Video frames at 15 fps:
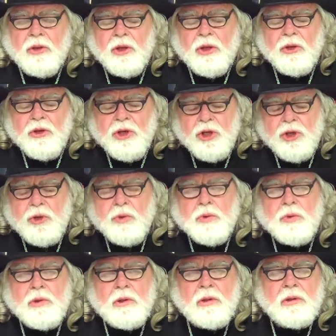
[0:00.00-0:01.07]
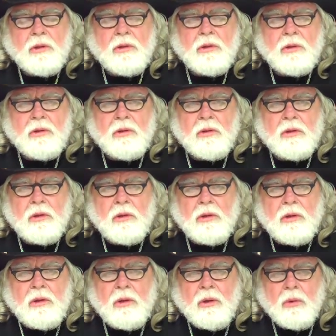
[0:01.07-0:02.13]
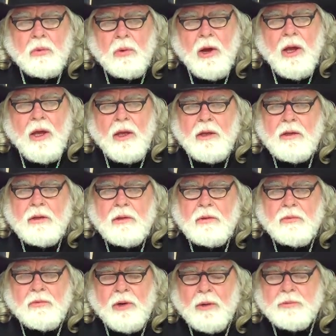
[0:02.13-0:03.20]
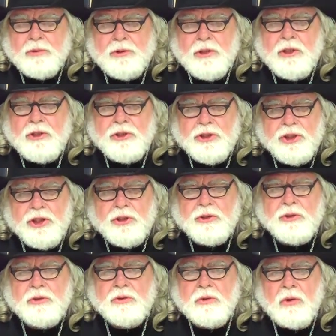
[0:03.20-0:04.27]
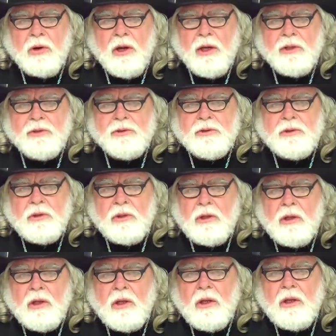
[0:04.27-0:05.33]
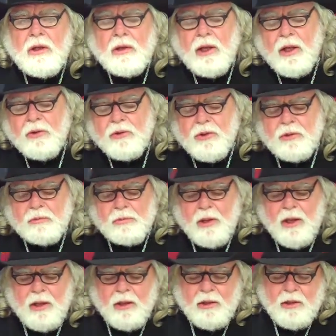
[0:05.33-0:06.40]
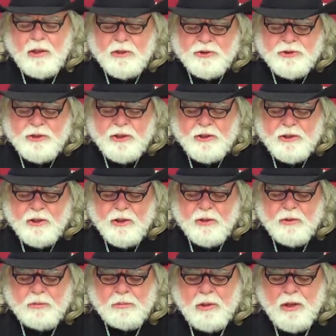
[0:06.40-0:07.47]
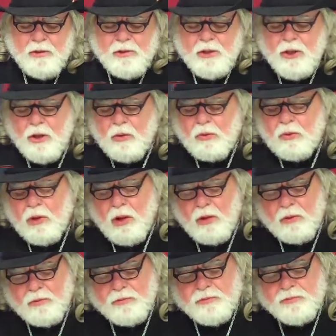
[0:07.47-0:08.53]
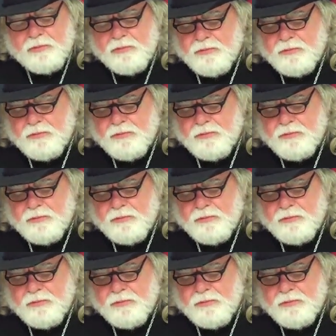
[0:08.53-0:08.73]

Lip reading: The new wine represents Jesus Christ. Now, it says here by the old law,